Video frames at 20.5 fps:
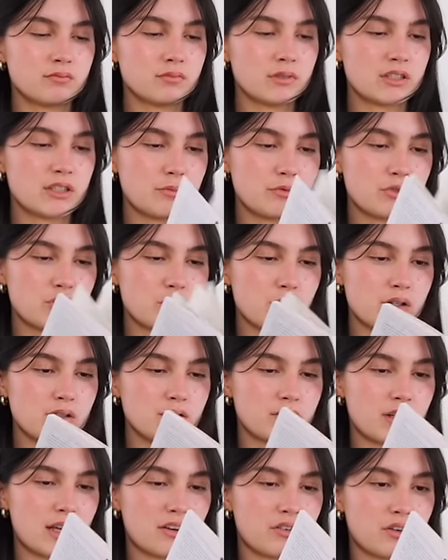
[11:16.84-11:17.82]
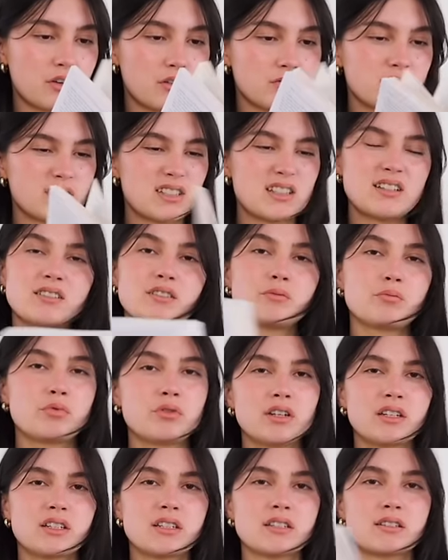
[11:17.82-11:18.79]
is it short? I don't know. It's
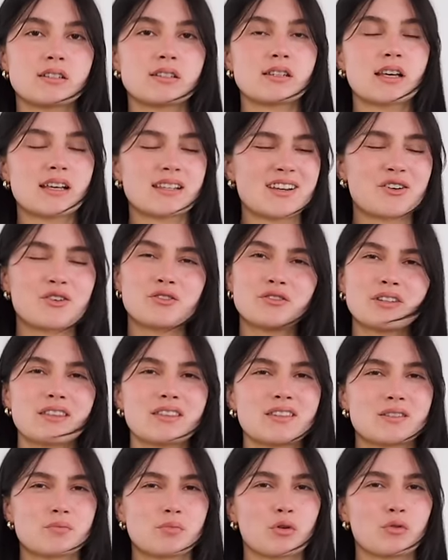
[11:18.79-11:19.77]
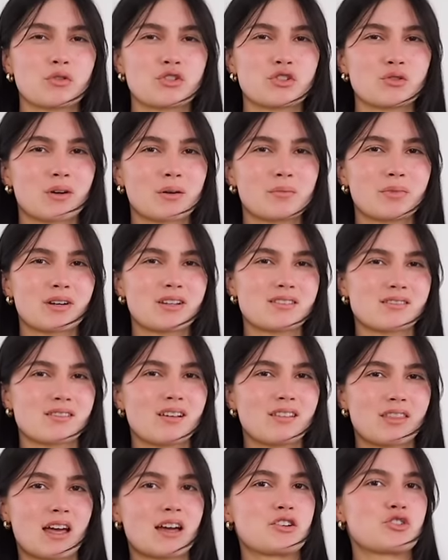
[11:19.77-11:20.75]
pretty decent size. I heard that this book was short, but it's
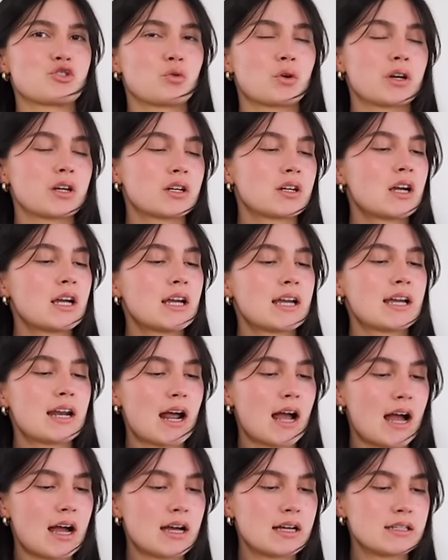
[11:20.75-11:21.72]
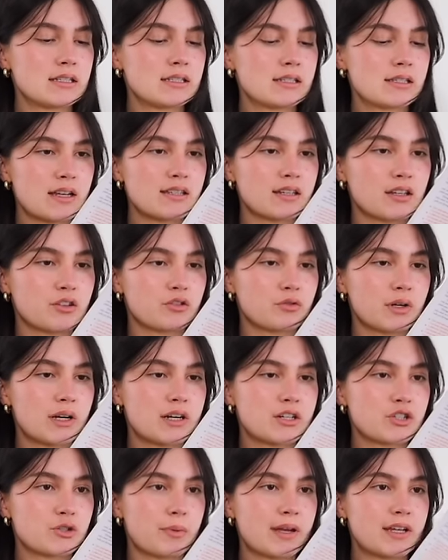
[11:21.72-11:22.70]
not that short. It has like
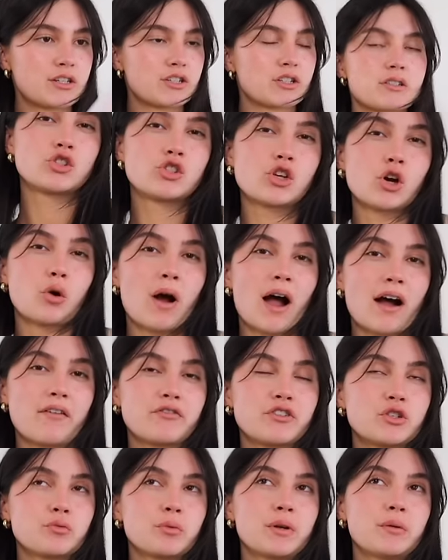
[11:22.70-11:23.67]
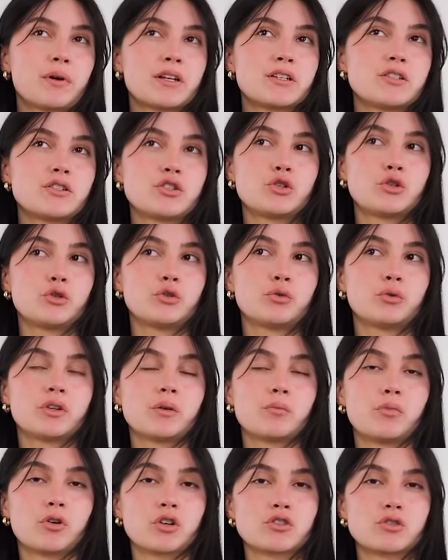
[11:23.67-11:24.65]
300 pages. So after we went to
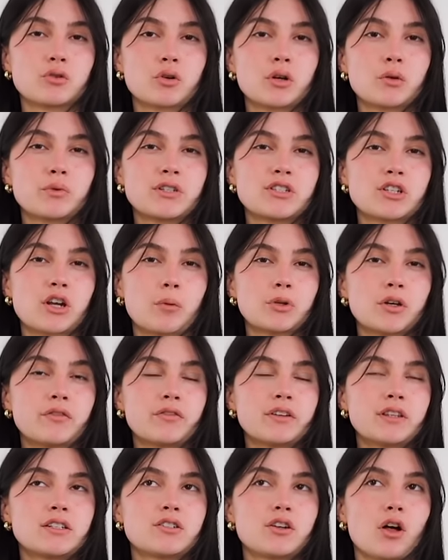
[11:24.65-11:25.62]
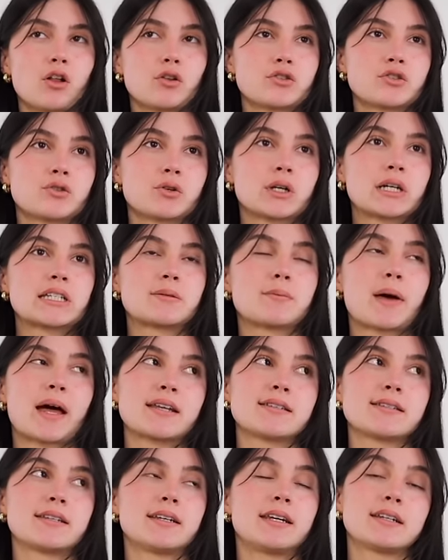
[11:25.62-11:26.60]
the bookstore, we stopped off at the dollar store because
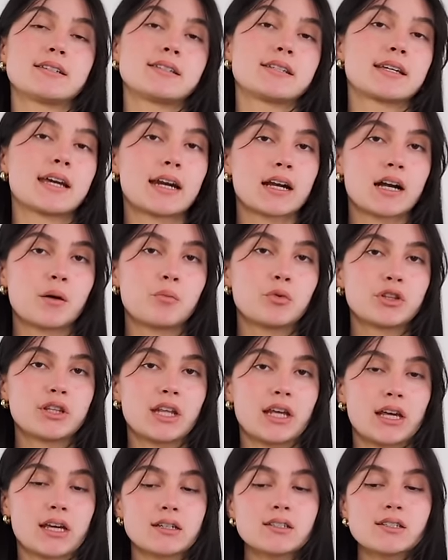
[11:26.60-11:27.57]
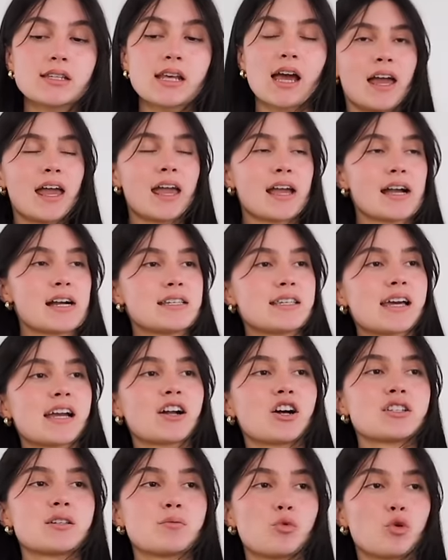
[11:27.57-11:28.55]
Madison needed to get a couple things, and I
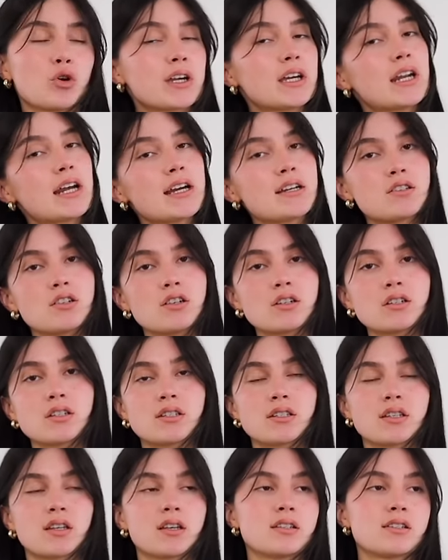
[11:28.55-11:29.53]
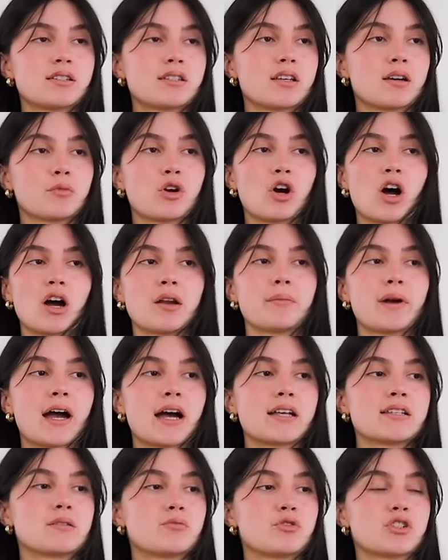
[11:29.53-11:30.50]
got some organizers, some cotton
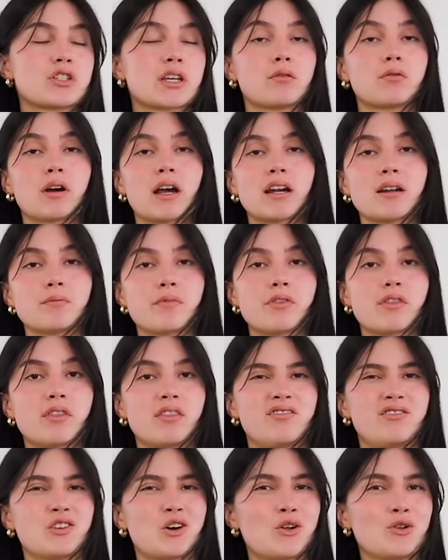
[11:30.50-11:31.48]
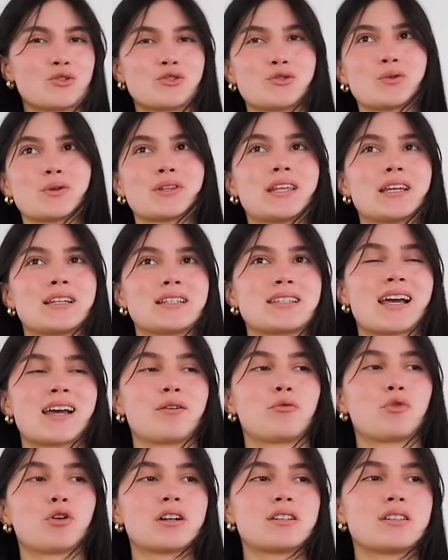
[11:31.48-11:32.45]
pads, some just like random dollar store things
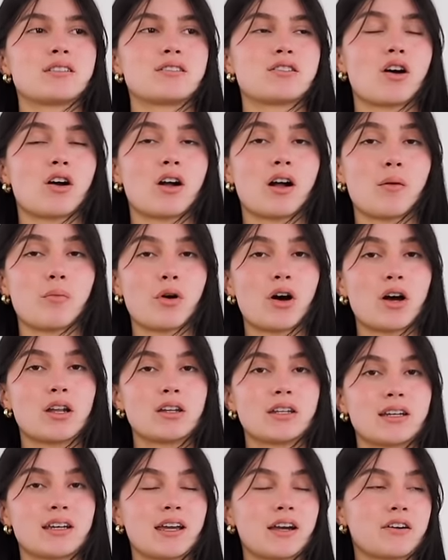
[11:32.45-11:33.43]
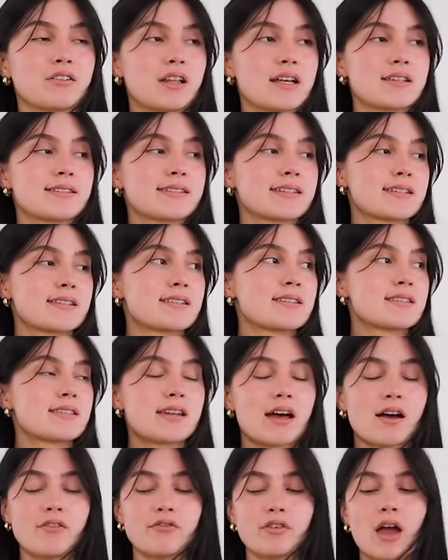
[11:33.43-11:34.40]
I wanted to stock up on, like hair elastics and
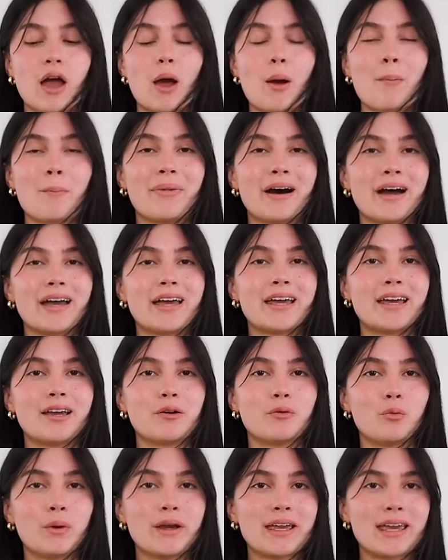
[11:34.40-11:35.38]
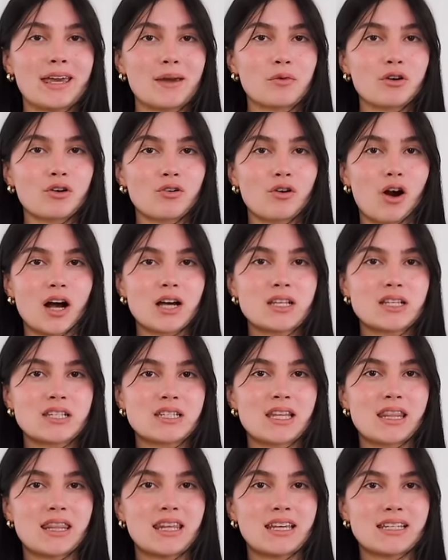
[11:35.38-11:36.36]
stuff. But we came
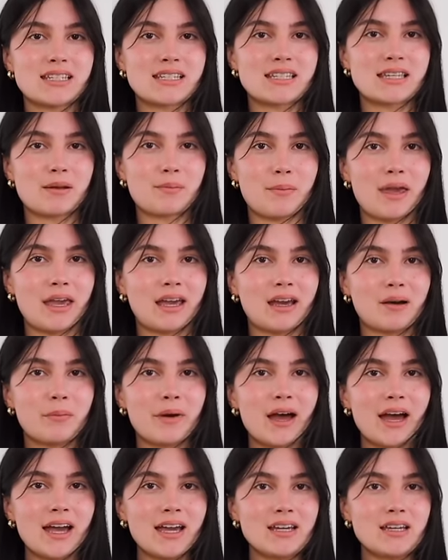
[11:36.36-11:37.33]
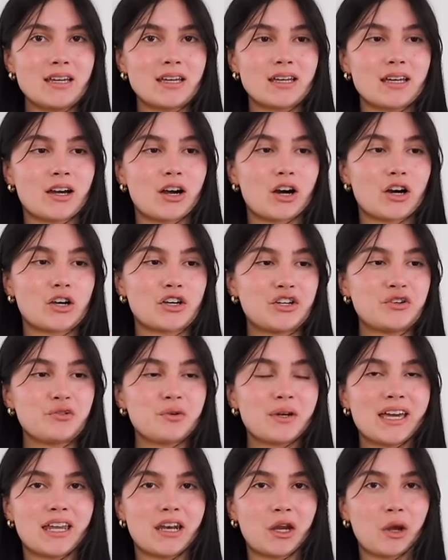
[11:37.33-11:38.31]
across this makeup bag. Are
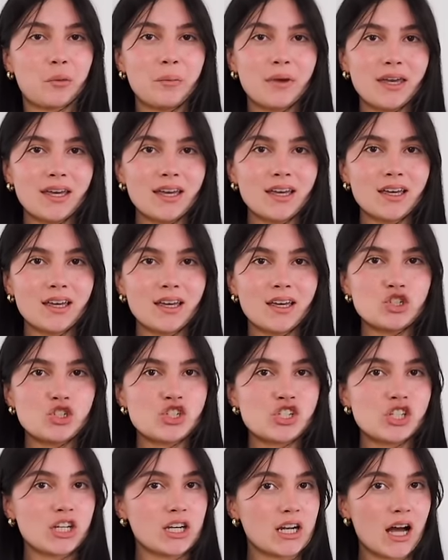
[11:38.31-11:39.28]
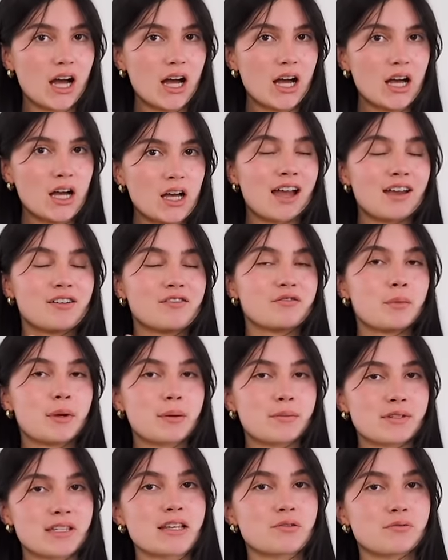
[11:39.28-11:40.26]
you kidding me? Cheetah. I've
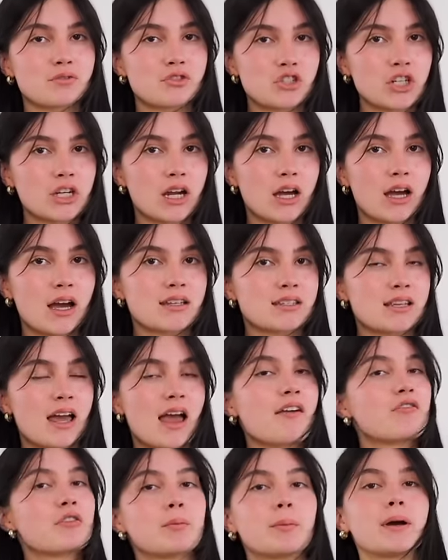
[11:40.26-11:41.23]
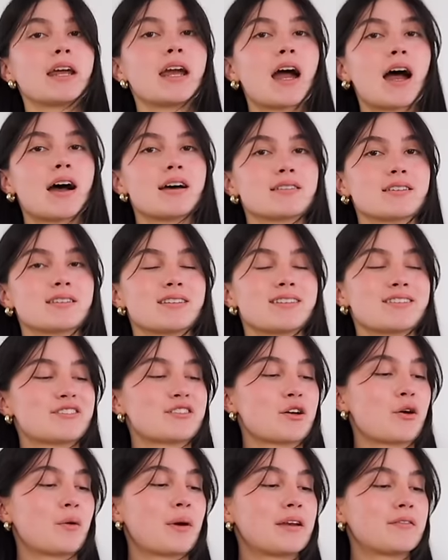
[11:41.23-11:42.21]
been obsessed with Cheetah, as everybody has, because it's
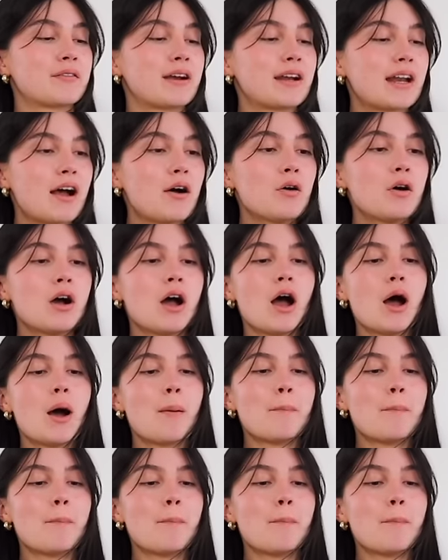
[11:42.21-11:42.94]
so in right now.